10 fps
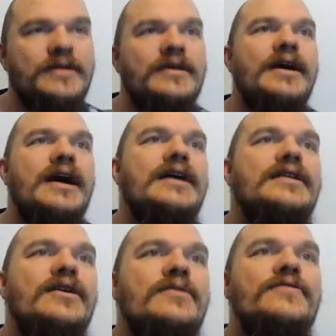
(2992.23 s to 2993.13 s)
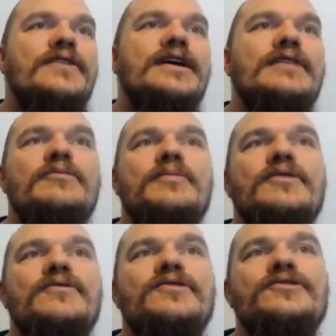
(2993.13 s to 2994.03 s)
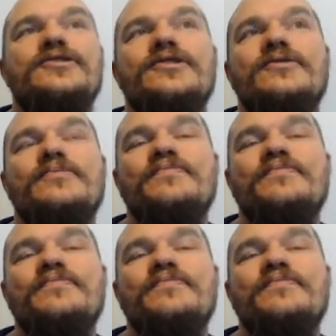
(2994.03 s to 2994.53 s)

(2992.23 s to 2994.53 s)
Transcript: And hopefully it'll be of use to you.